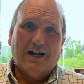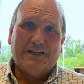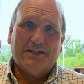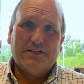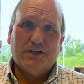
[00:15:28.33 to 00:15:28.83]
I
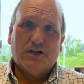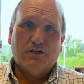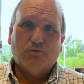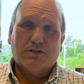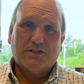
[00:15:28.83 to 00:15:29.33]
did go
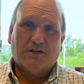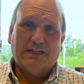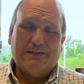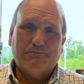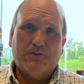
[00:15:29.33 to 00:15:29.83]
to what's called
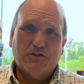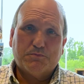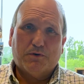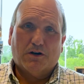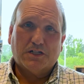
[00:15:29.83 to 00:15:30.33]

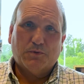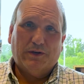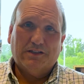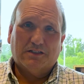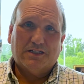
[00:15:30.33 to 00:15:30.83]
InfoSparks and we
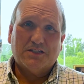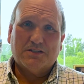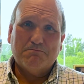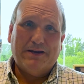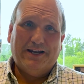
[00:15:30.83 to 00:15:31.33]
looked at
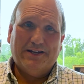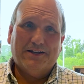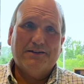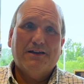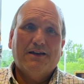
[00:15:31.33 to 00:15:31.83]
some
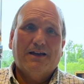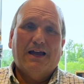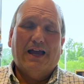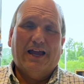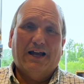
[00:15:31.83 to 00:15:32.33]
median
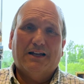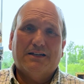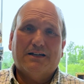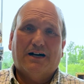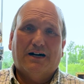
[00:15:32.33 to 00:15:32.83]

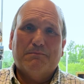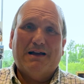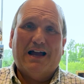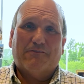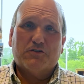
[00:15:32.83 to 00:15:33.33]
and
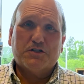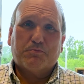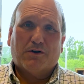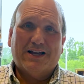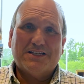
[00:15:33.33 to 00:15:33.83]
average
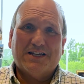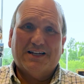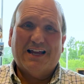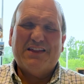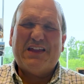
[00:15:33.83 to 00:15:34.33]

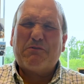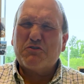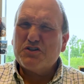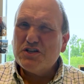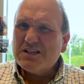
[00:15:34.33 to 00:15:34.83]
pricing, and they were
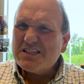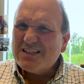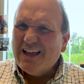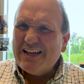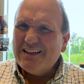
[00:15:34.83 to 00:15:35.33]
just
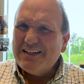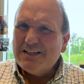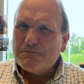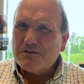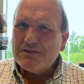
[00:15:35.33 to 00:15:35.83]
slightly
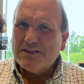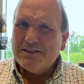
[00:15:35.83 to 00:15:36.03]
different than